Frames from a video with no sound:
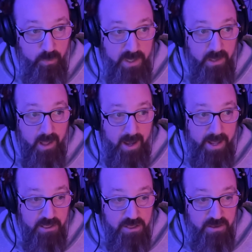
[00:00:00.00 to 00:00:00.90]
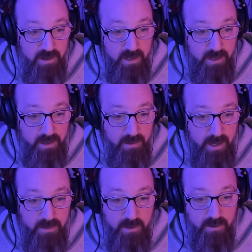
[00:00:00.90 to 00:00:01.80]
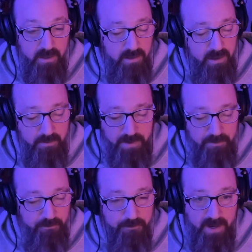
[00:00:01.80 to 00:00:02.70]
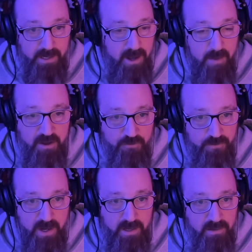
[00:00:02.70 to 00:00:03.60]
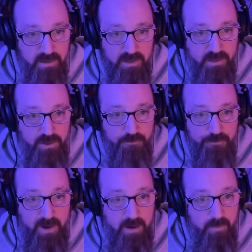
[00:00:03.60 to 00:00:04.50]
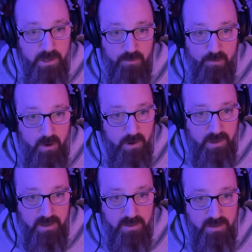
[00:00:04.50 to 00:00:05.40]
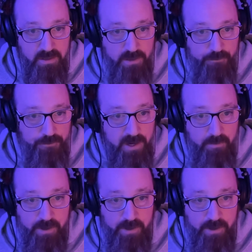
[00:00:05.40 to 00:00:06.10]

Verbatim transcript: realize, uh, and they're, you know, people fight, comics fight, you fight when you're wrong, you fight yeah.